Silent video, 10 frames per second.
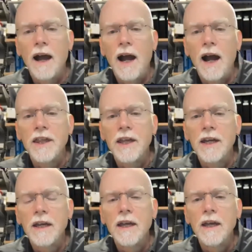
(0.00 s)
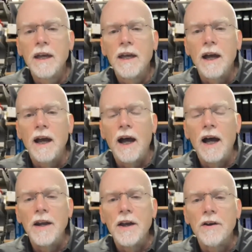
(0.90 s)
I think
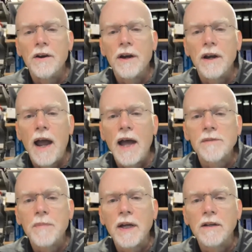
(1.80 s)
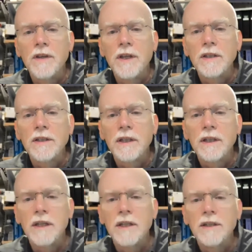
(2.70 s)
another aspect of this
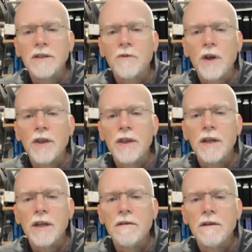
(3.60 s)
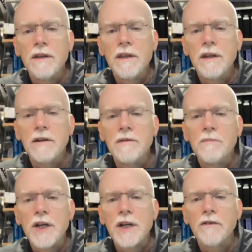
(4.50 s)
is whether the
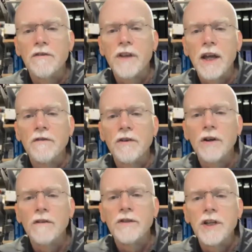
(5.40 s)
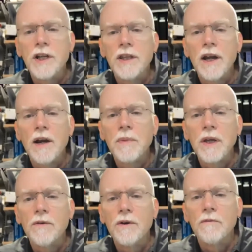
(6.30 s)
particular flavor of gene
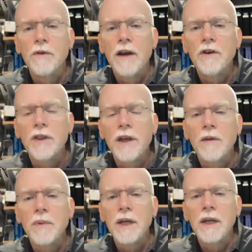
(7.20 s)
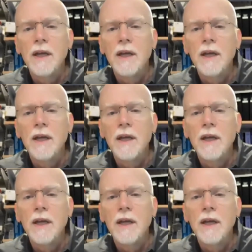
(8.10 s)
therapy or whatever therapy